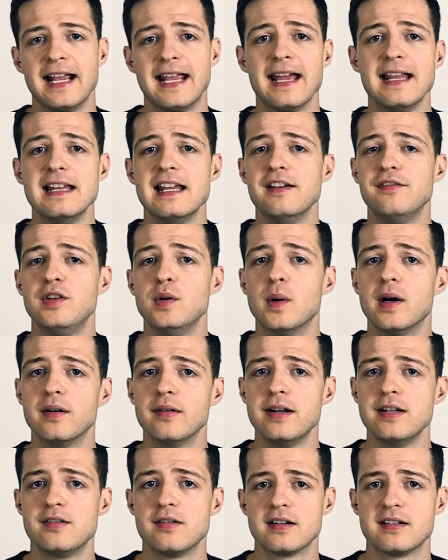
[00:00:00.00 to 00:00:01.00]
Again, if you
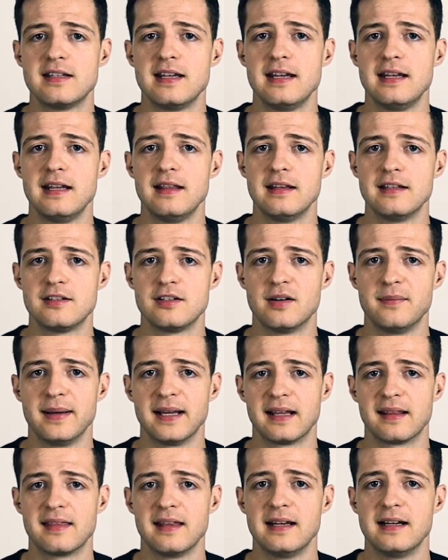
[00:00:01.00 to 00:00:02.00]
are interested in this
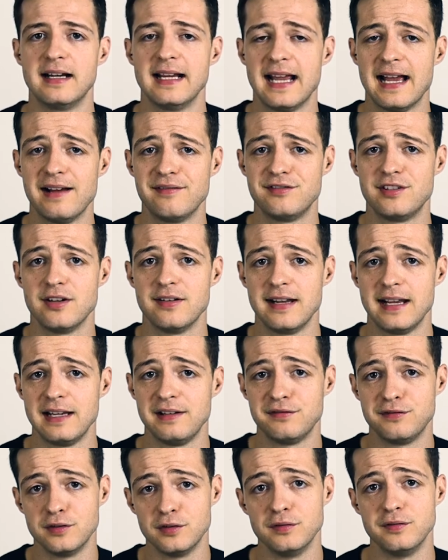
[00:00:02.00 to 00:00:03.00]
topic, then I have done
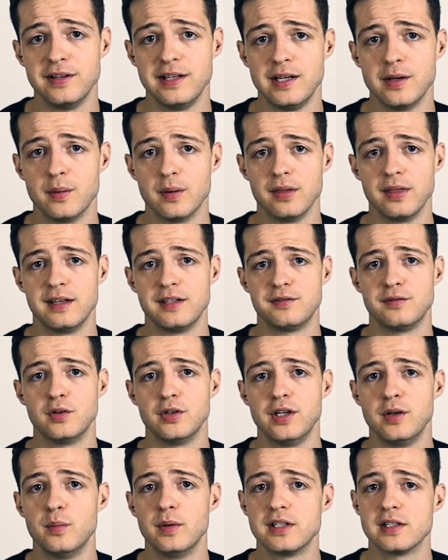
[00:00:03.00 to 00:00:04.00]
a full video on this
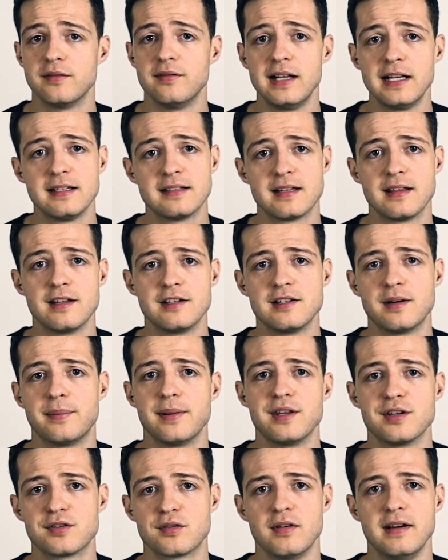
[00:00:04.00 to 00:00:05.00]
for you, which I've linked at the top
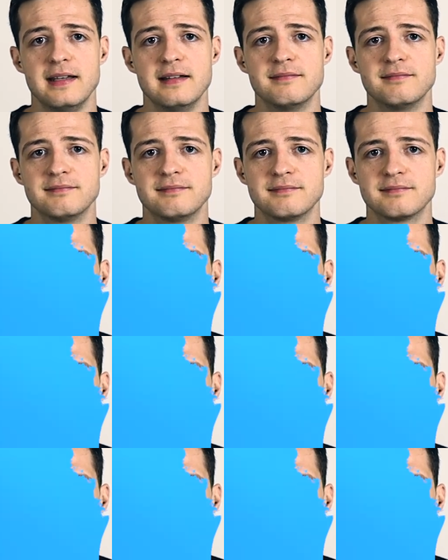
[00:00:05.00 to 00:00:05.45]
of the screen.